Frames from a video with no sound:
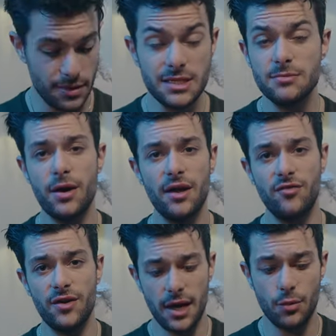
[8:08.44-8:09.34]
this is by
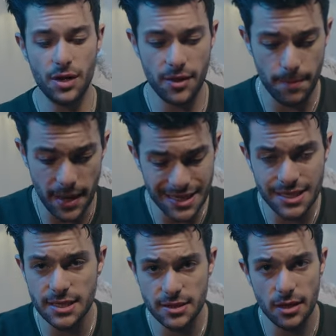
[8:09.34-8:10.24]
far one of the
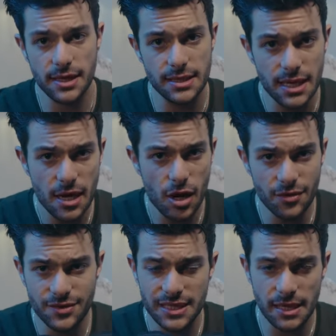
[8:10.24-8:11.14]
best designs
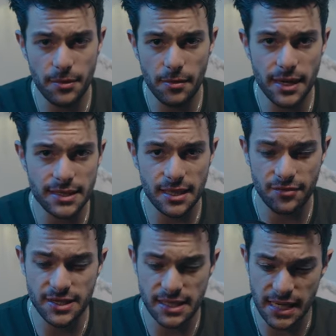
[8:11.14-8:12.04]
of sleeping masks that
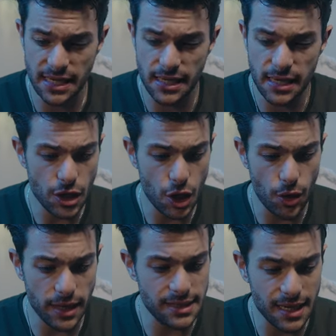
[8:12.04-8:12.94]
I've seen. You
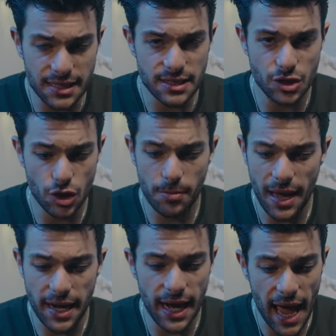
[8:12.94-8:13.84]
know, it does the job
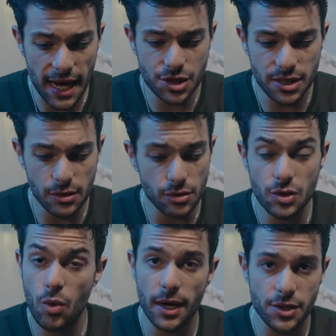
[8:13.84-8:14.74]
and it actually
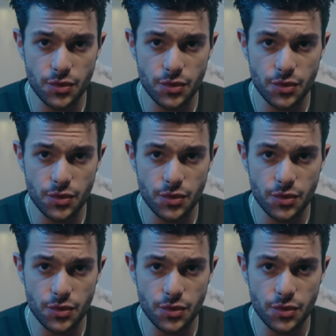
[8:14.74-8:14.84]
looks quite